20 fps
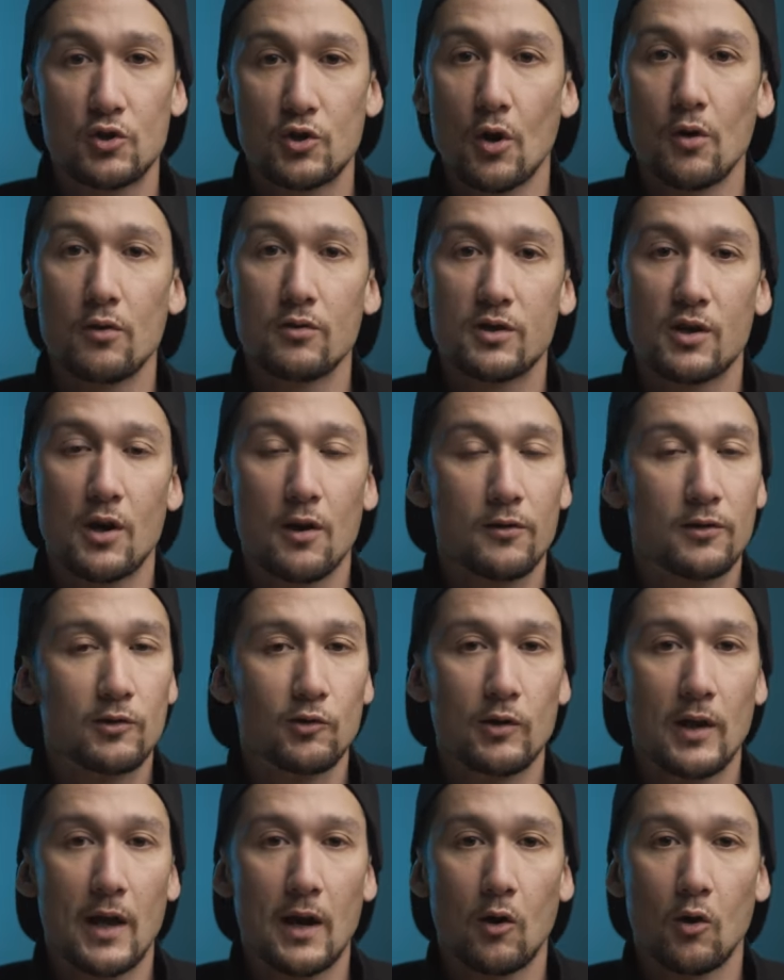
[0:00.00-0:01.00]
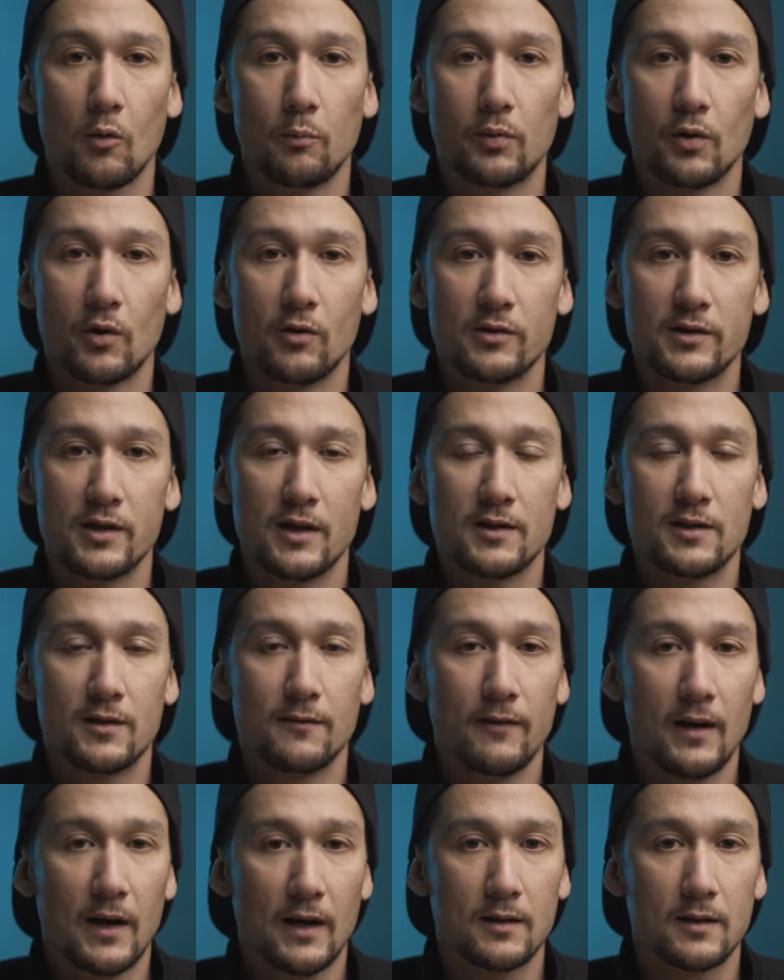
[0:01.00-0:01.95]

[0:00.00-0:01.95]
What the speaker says: Don't go through that whole process of